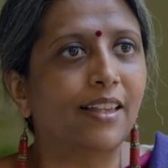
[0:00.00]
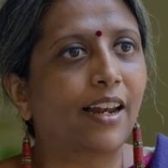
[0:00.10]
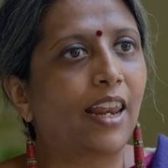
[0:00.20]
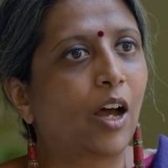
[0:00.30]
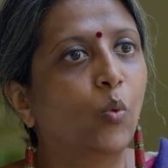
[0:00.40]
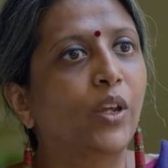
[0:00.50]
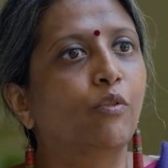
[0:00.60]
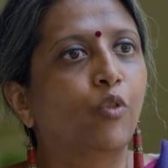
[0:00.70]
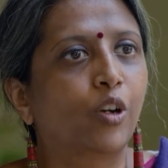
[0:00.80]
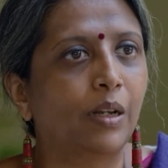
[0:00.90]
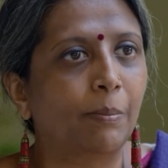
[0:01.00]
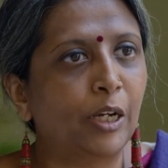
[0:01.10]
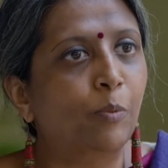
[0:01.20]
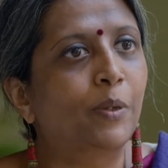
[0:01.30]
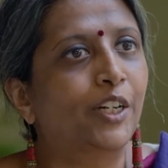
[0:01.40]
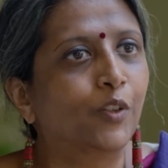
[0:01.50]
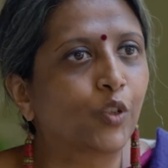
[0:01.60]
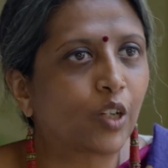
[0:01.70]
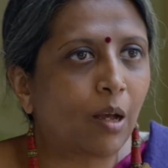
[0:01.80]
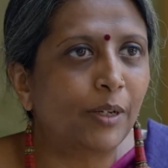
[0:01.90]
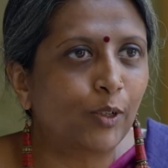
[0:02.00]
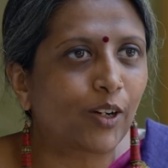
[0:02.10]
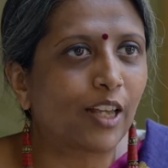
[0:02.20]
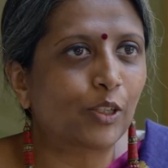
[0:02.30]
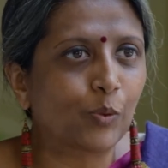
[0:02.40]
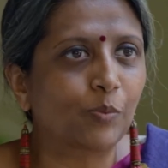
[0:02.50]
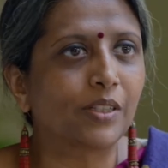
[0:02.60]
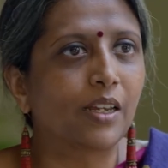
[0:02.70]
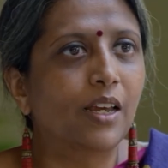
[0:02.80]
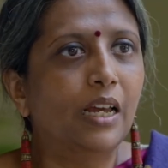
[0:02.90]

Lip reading: They're allowing for manipulatives to come into classrooms.